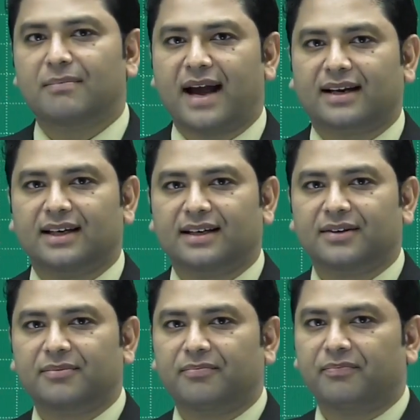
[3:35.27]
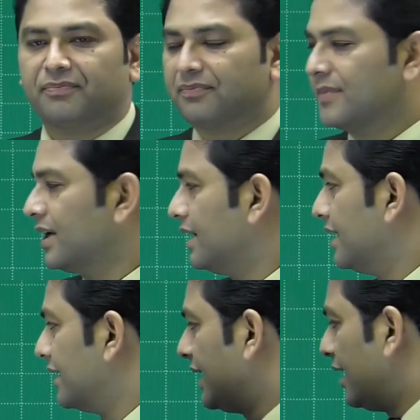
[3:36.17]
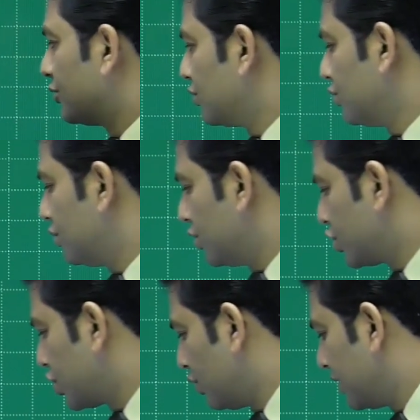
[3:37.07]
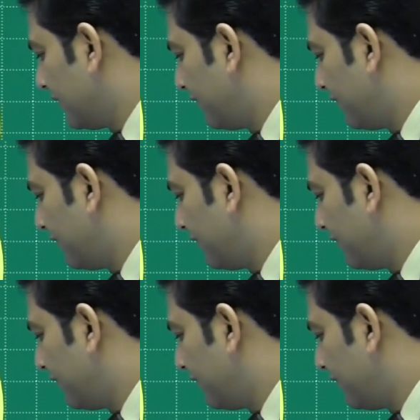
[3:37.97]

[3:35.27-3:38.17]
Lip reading: magnet. Now, to show the